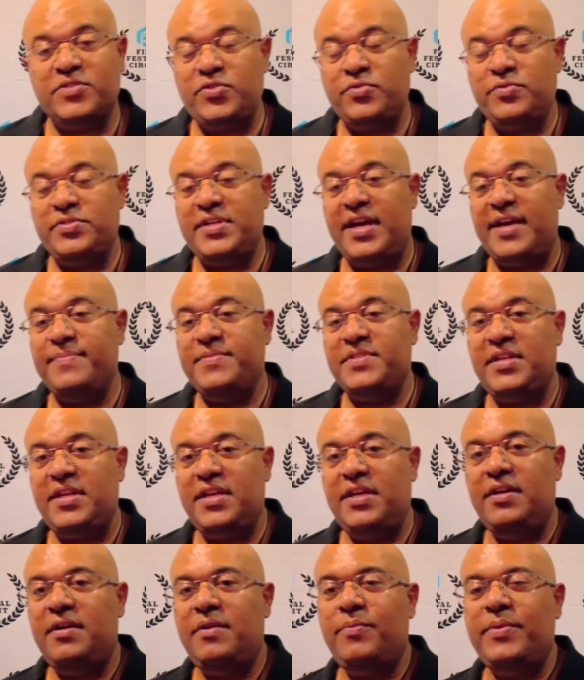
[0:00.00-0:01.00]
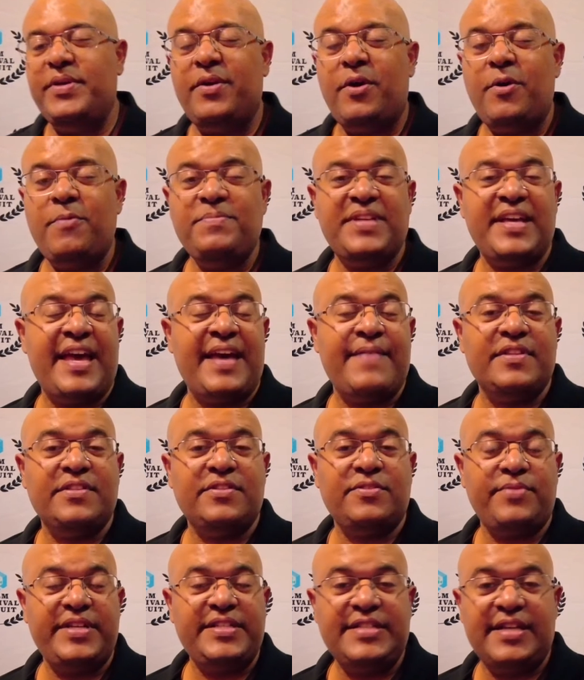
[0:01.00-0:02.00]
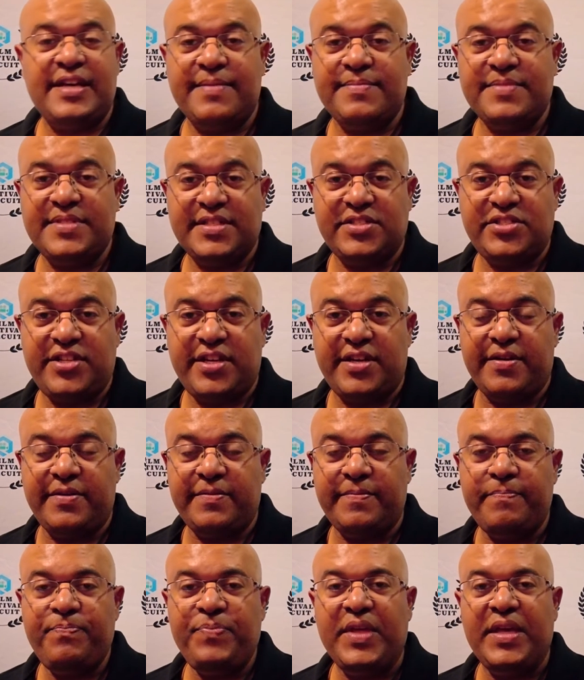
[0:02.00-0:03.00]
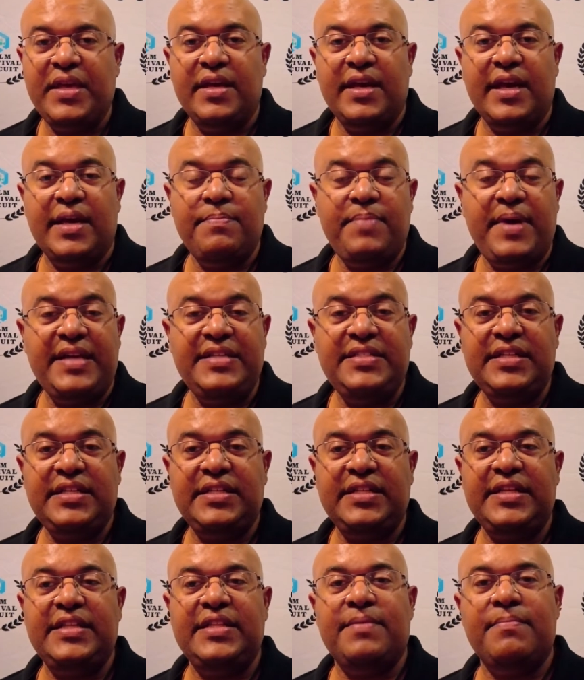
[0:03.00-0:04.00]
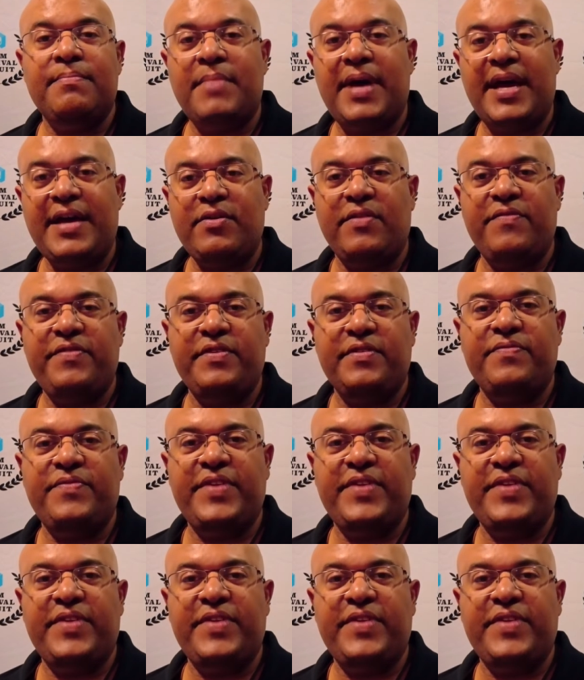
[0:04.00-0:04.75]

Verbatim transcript: two times a year. We hope to have it three times this year. And basically, the Microfilm